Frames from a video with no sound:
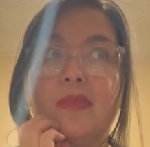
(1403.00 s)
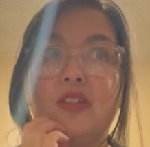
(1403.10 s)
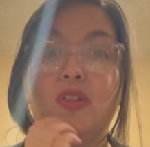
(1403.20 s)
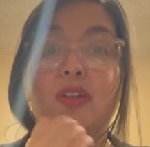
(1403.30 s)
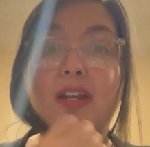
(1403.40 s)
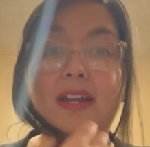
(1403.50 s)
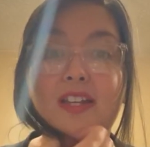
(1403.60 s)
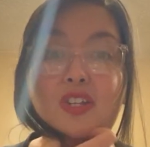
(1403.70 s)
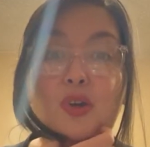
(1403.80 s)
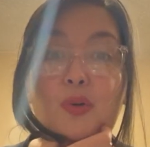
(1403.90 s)
so that I
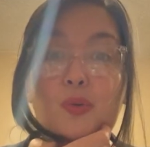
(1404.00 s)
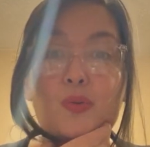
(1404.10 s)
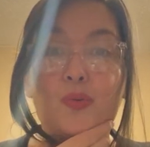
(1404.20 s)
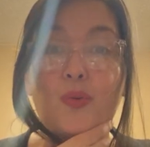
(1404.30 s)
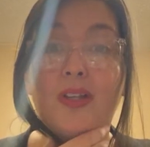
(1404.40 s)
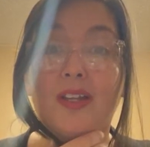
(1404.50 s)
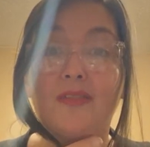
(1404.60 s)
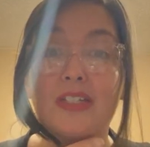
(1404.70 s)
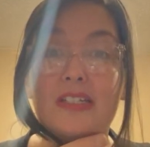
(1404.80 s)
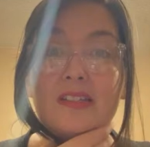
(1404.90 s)
can know what
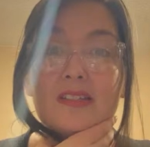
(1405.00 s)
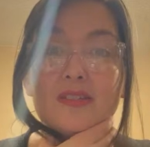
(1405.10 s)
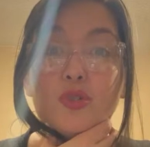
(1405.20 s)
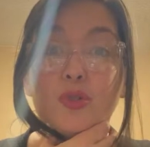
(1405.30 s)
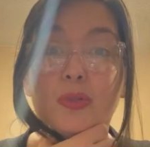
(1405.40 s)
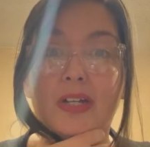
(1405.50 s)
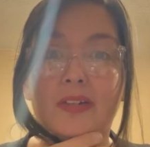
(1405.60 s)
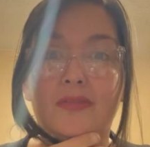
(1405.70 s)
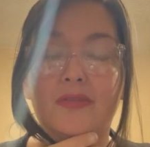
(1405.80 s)
love is, true love.